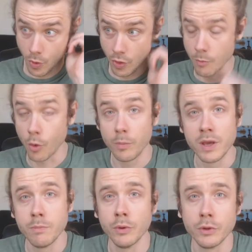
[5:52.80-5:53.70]
the more
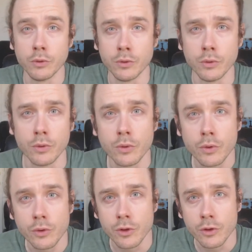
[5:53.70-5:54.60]
people you
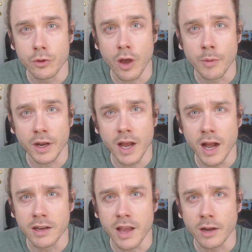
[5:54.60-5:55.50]
come into
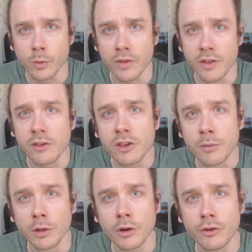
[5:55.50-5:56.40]
contact with. And
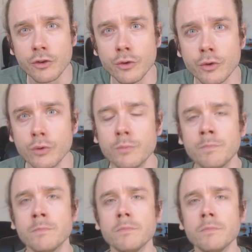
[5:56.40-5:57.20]
similar to